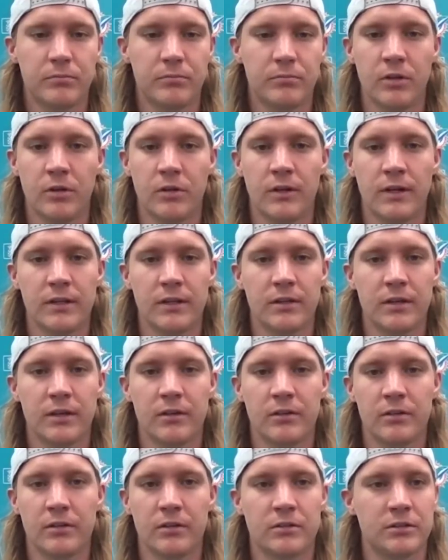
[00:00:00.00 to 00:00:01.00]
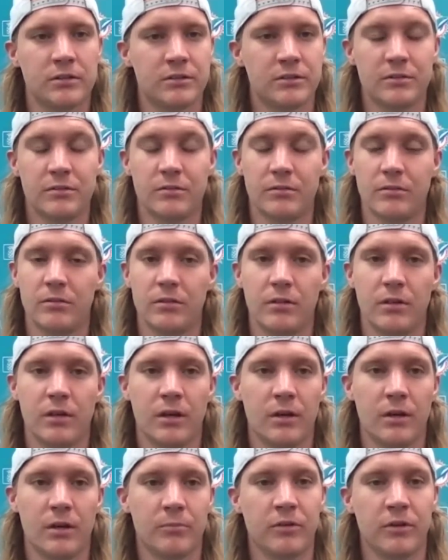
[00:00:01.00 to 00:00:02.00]
going out there and just
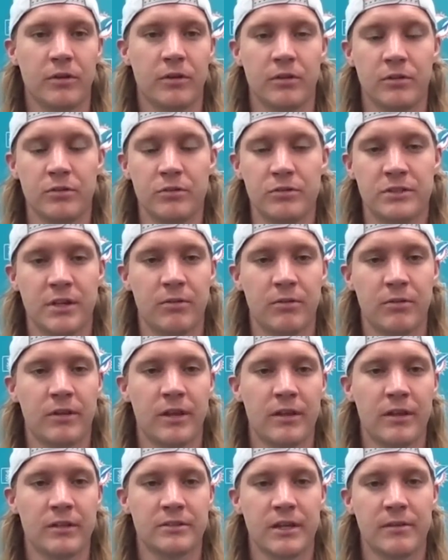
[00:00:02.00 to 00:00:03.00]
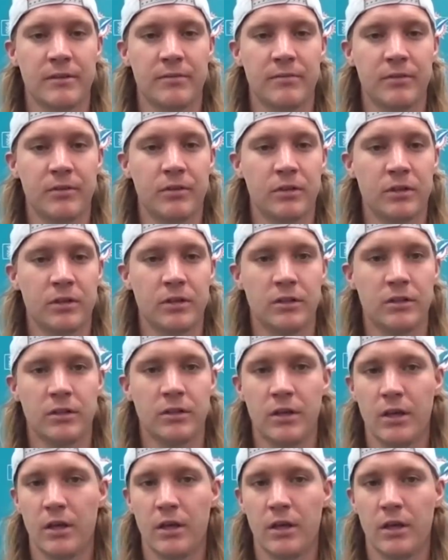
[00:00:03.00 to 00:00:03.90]
um, use that relentless effort and